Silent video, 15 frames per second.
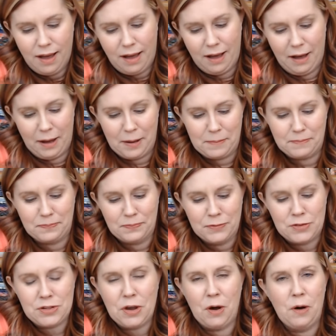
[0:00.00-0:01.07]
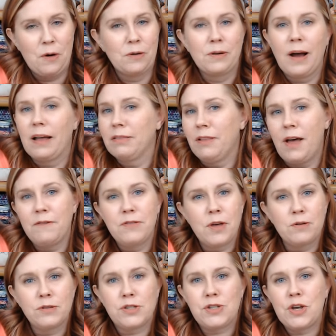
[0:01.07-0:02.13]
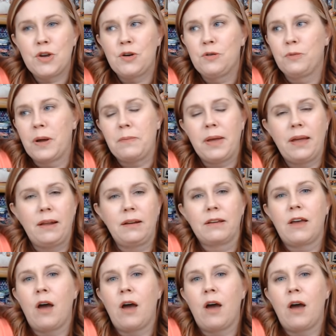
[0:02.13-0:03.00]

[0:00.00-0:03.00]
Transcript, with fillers: Um, so I love those two women.